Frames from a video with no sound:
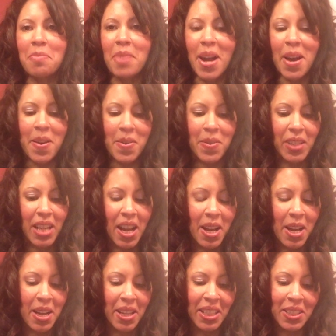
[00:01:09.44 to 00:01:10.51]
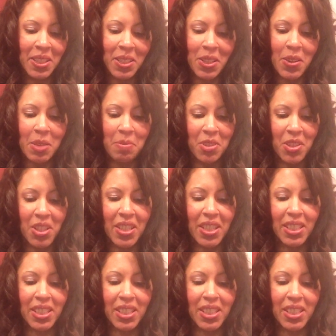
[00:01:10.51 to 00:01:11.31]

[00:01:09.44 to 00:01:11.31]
about uh, in scripture,